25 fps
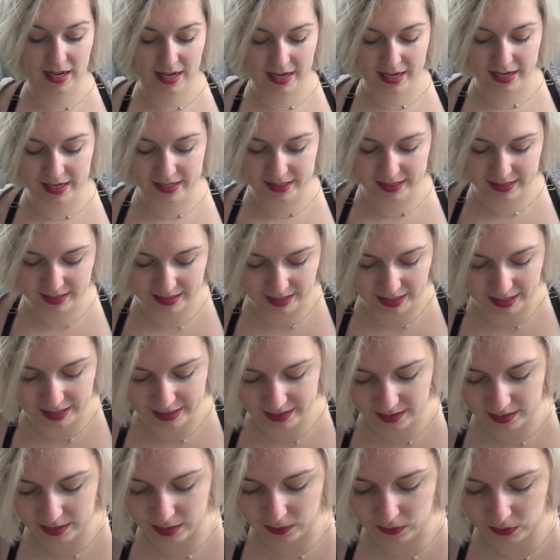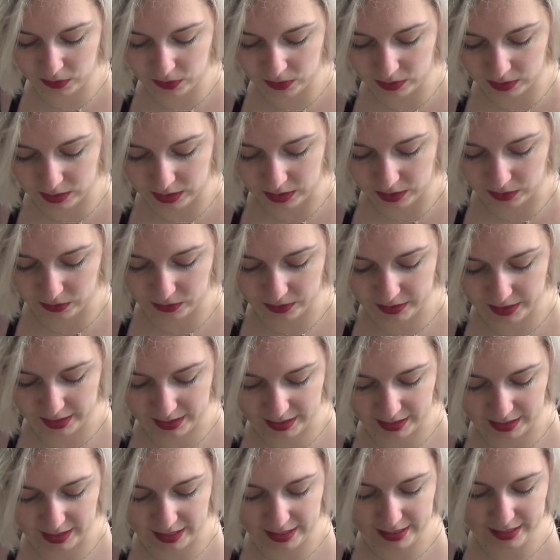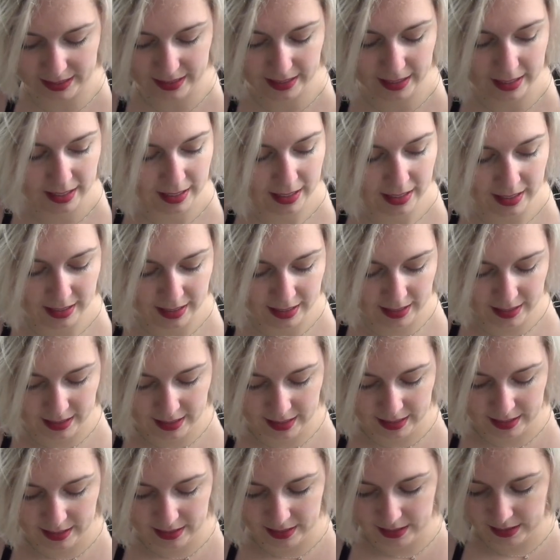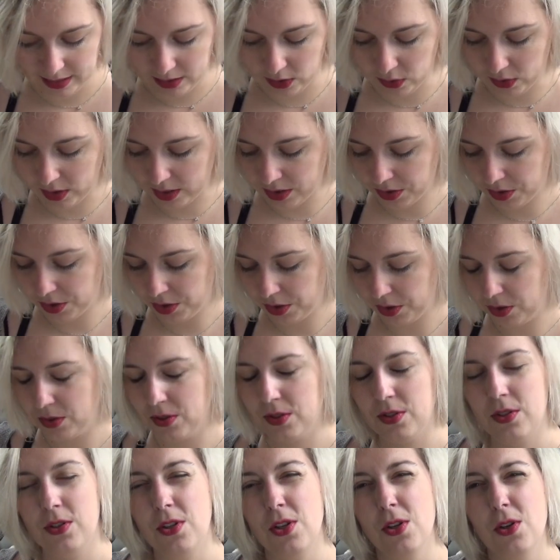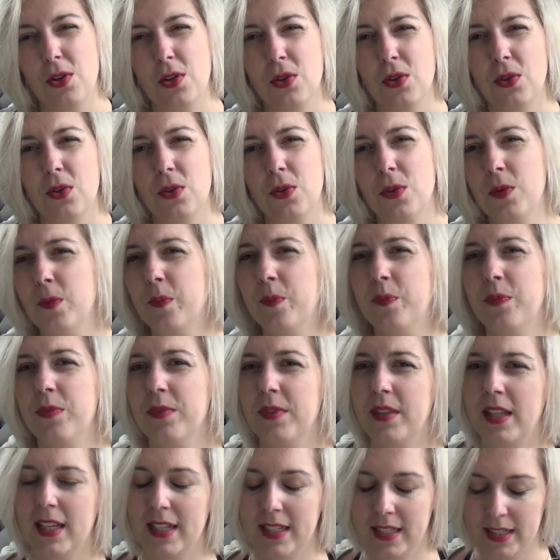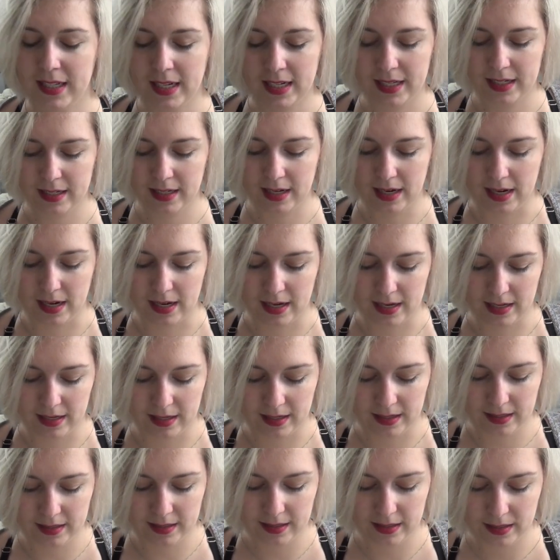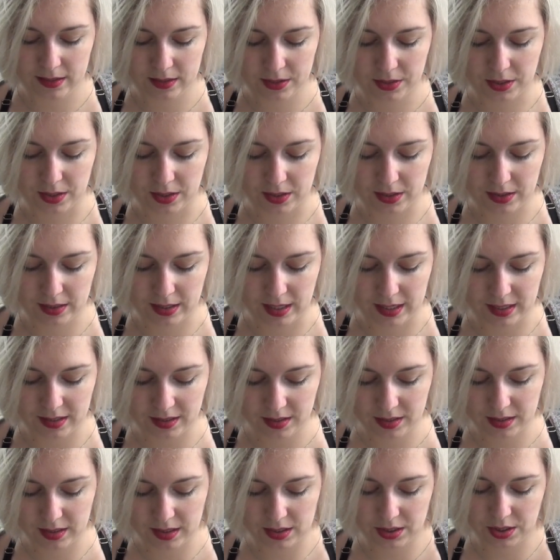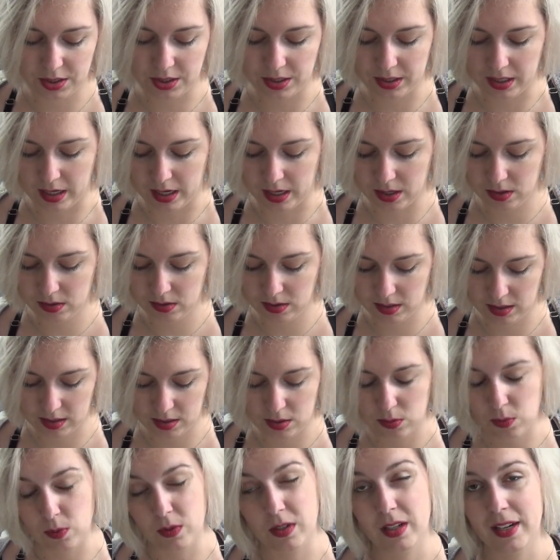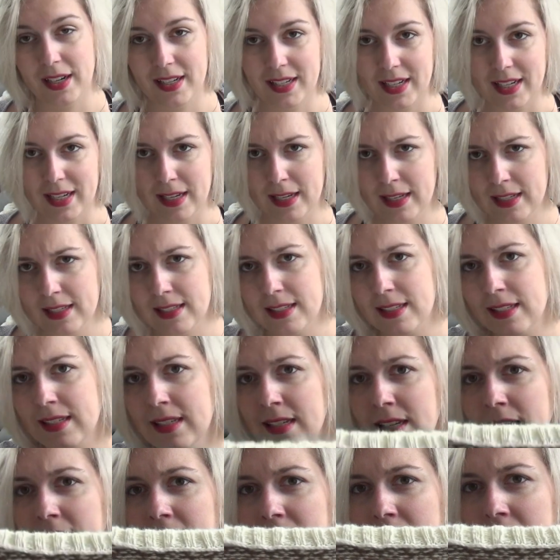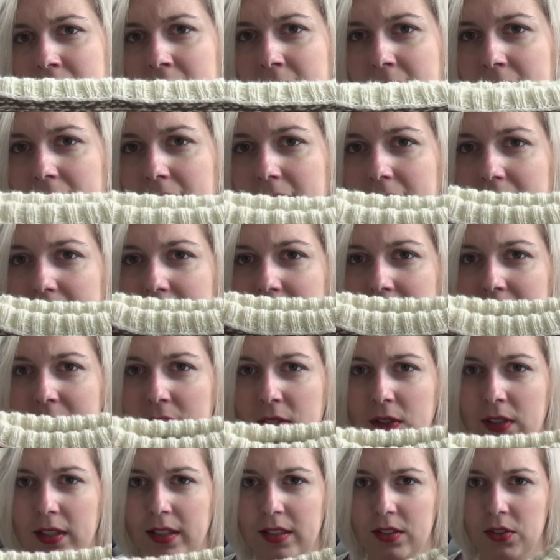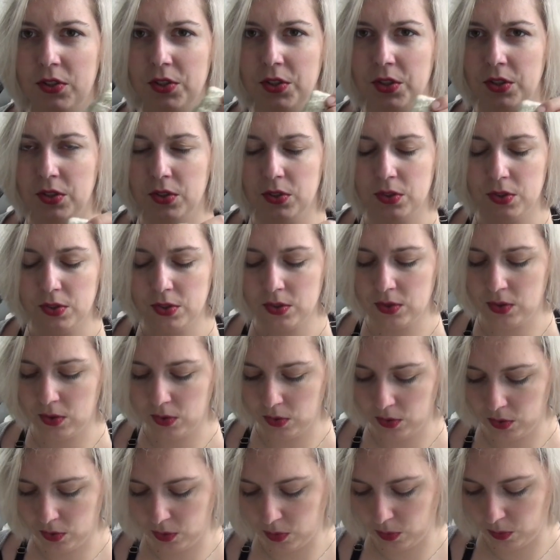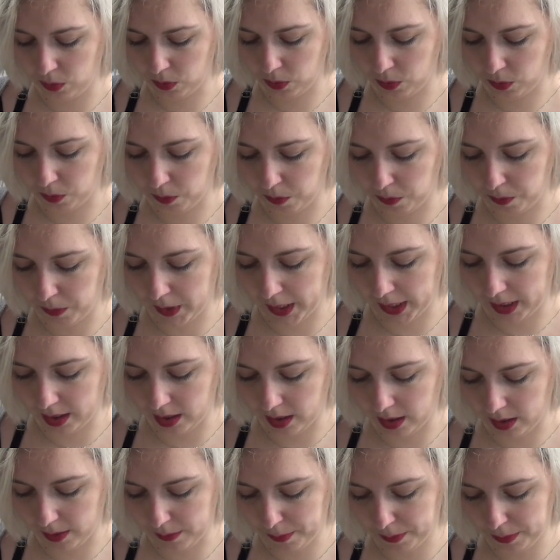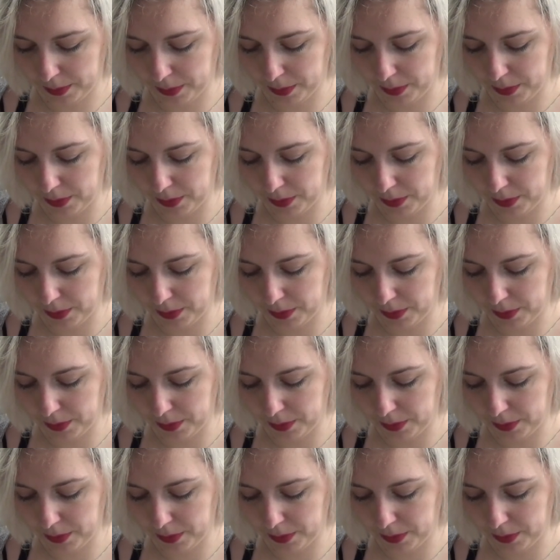inside the folded over neckline. You can choose to, they say just hand stitch it down. That's what I did. You can choose to pick up